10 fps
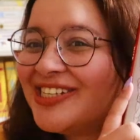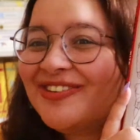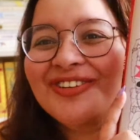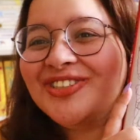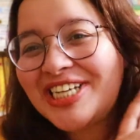
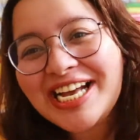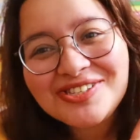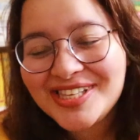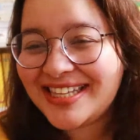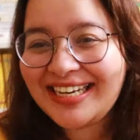so
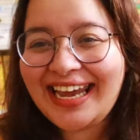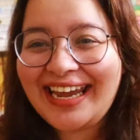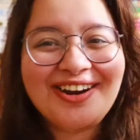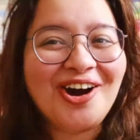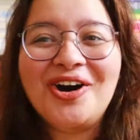Chats to the
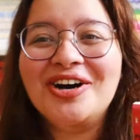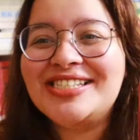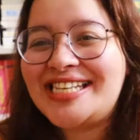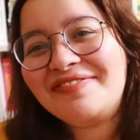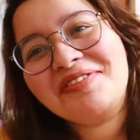Dead or
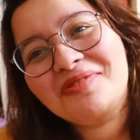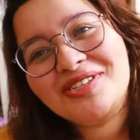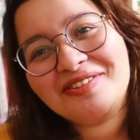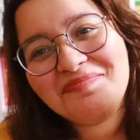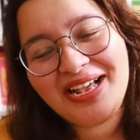7
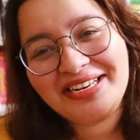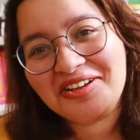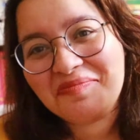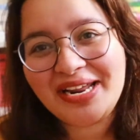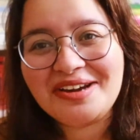Moons of Mali
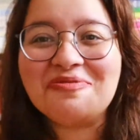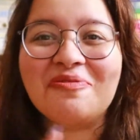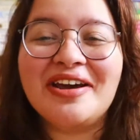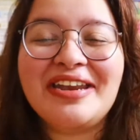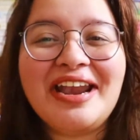Almeida
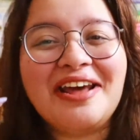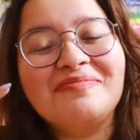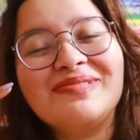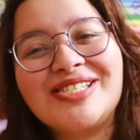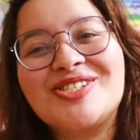won and
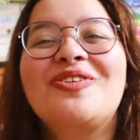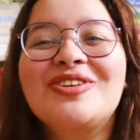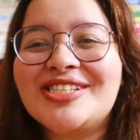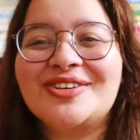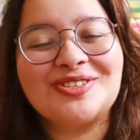I'm
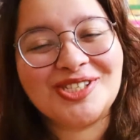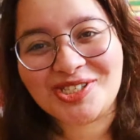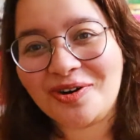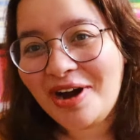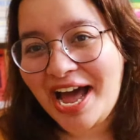so, so,
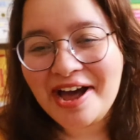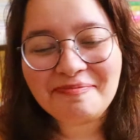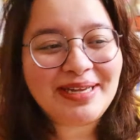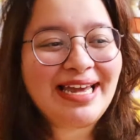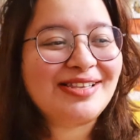so
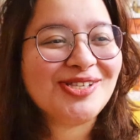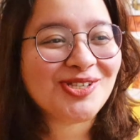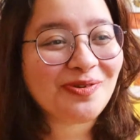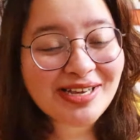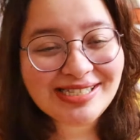happy and
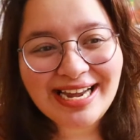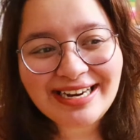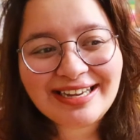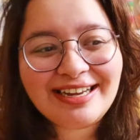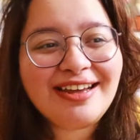so
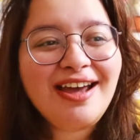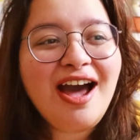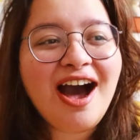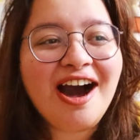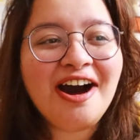excited.
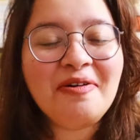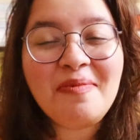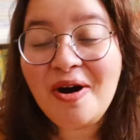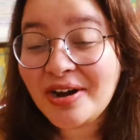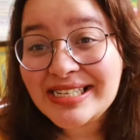
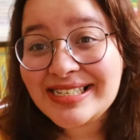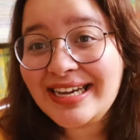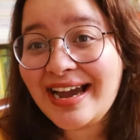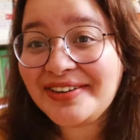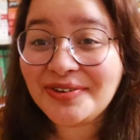
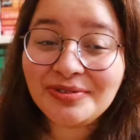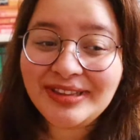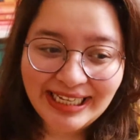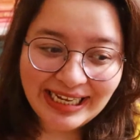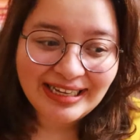Honestly, I
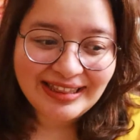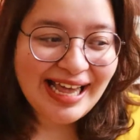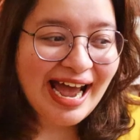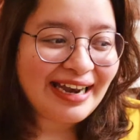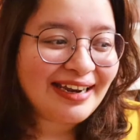don't think
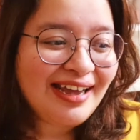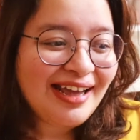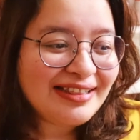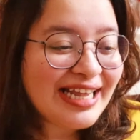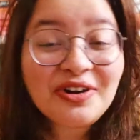that
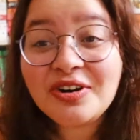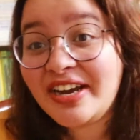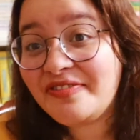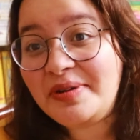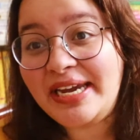there could
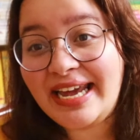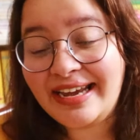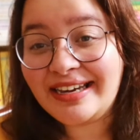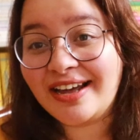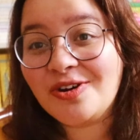have been
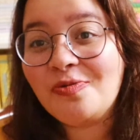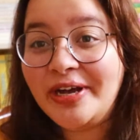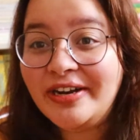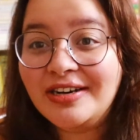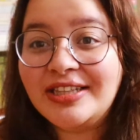any other
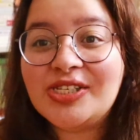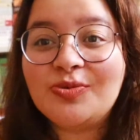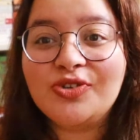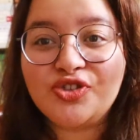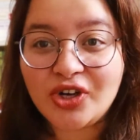winner.
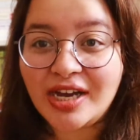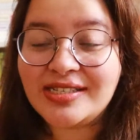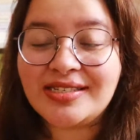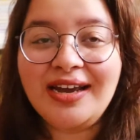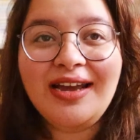This was
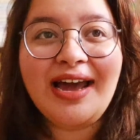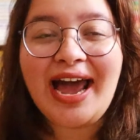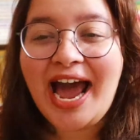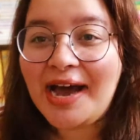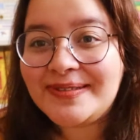just
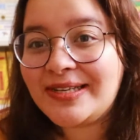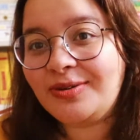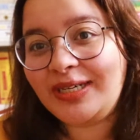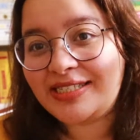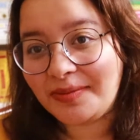
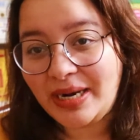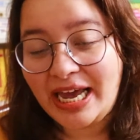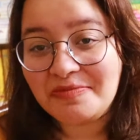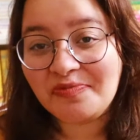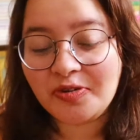absolutely
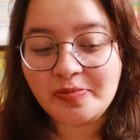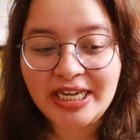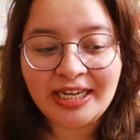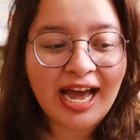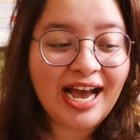sublime for
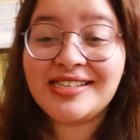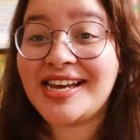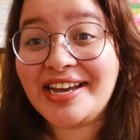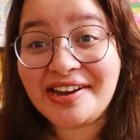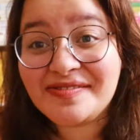me. As
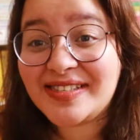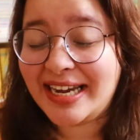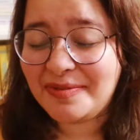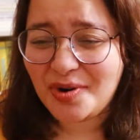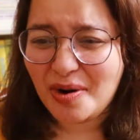I have
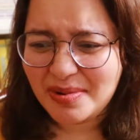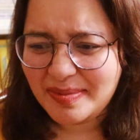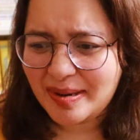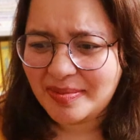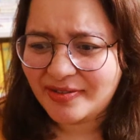said
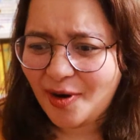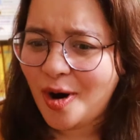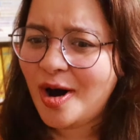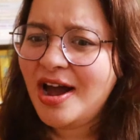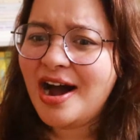probably
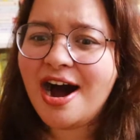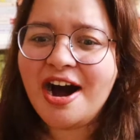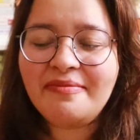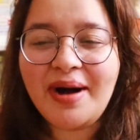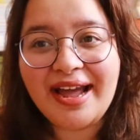before,
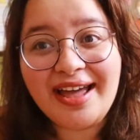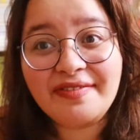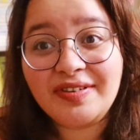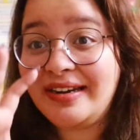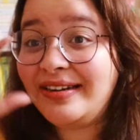I
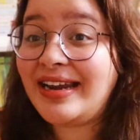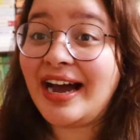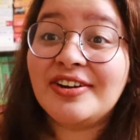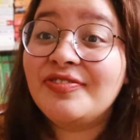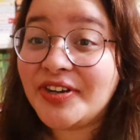have an
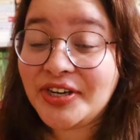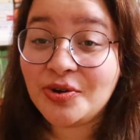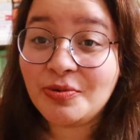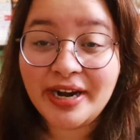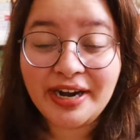entire
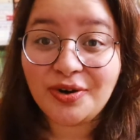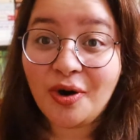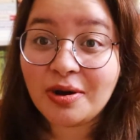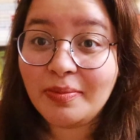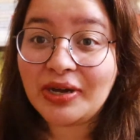video where I
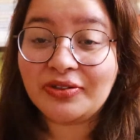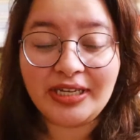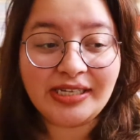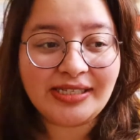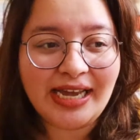talk about
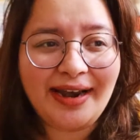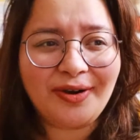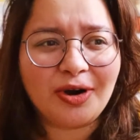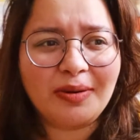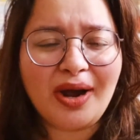this and
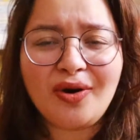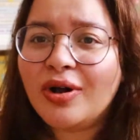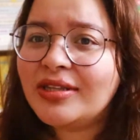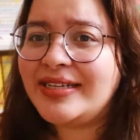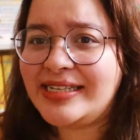talk about
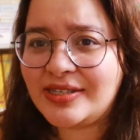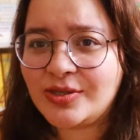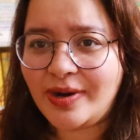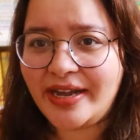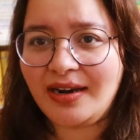all the
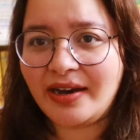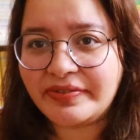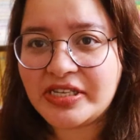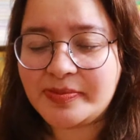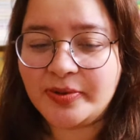reasons why I
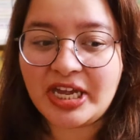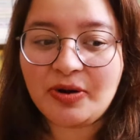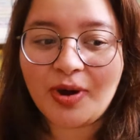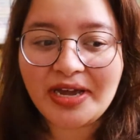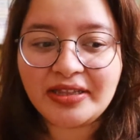love this book
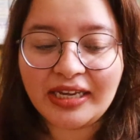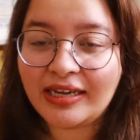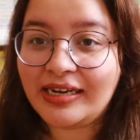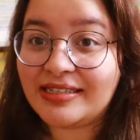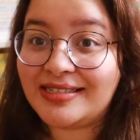and why I
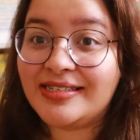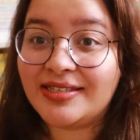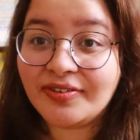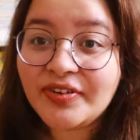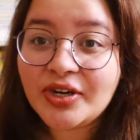think it is
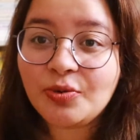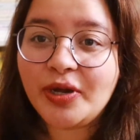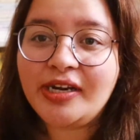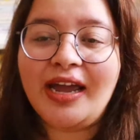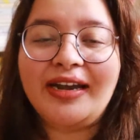deserving to
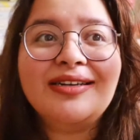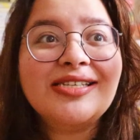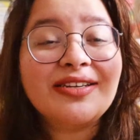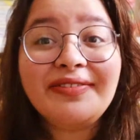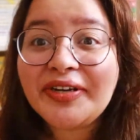win and
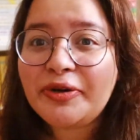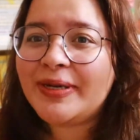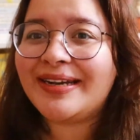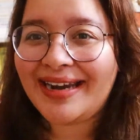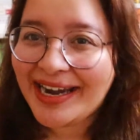deserving to
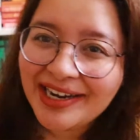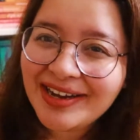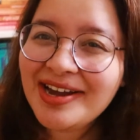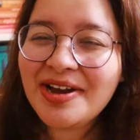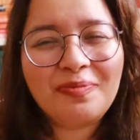be
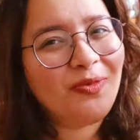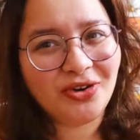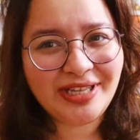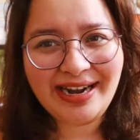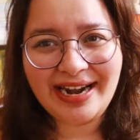read
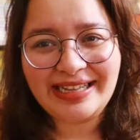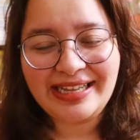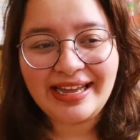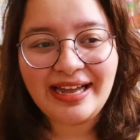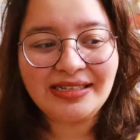more than
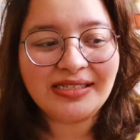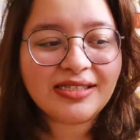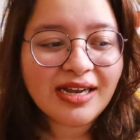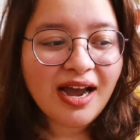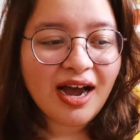anything
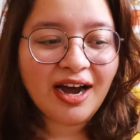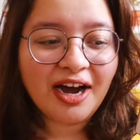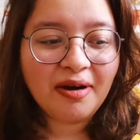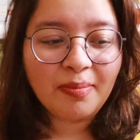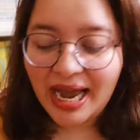else.
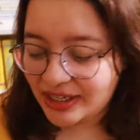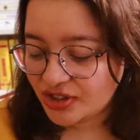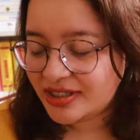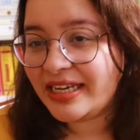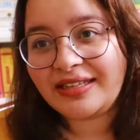I
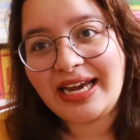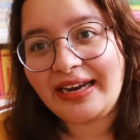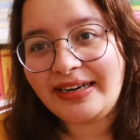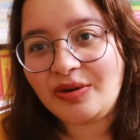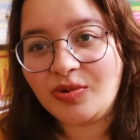just think
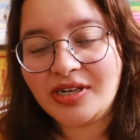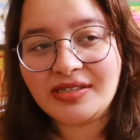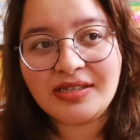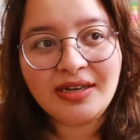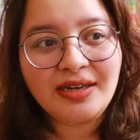that it
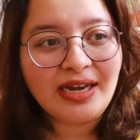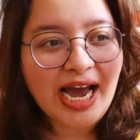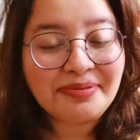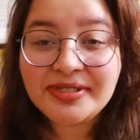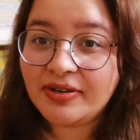was
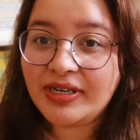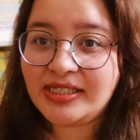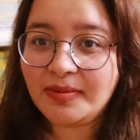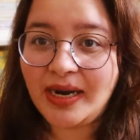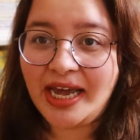absolutely
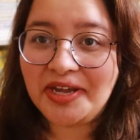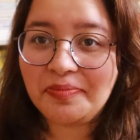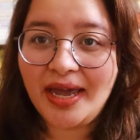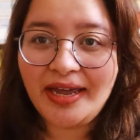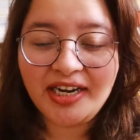
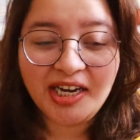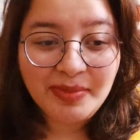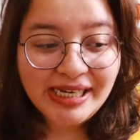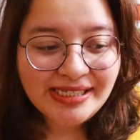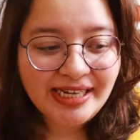sublime and
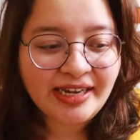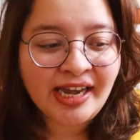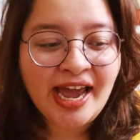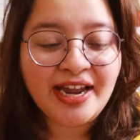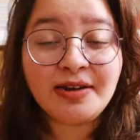
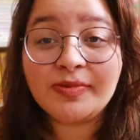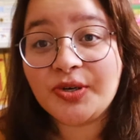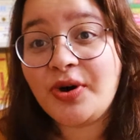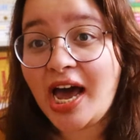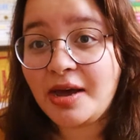amazing, and I'm
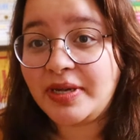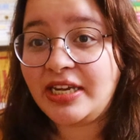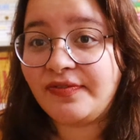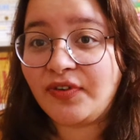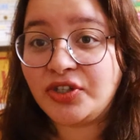so
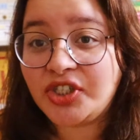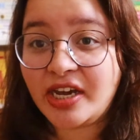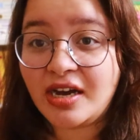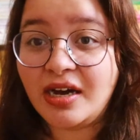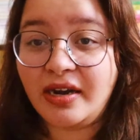happy for
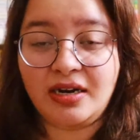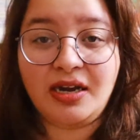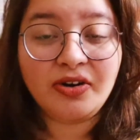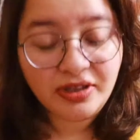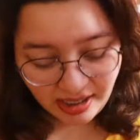Shehan
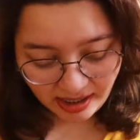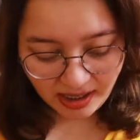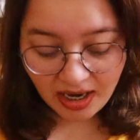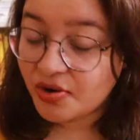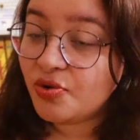
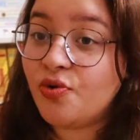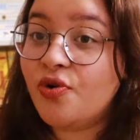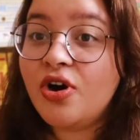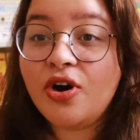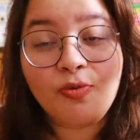Karunathilaka
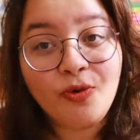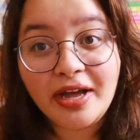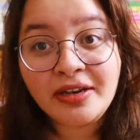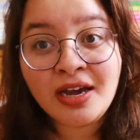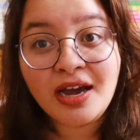who
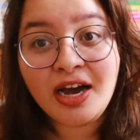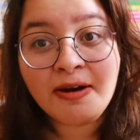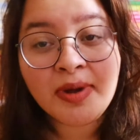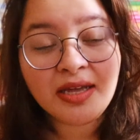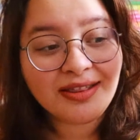won
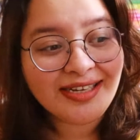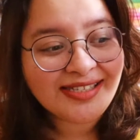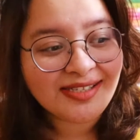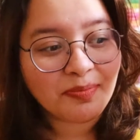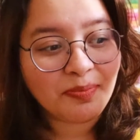
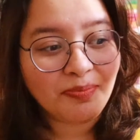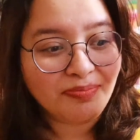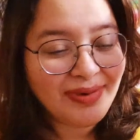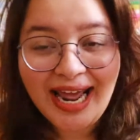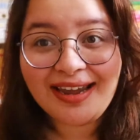this
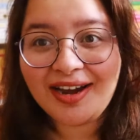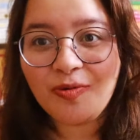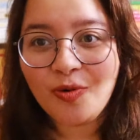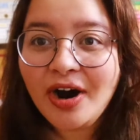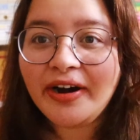like
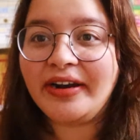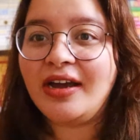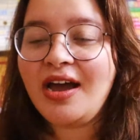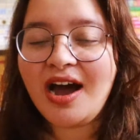award.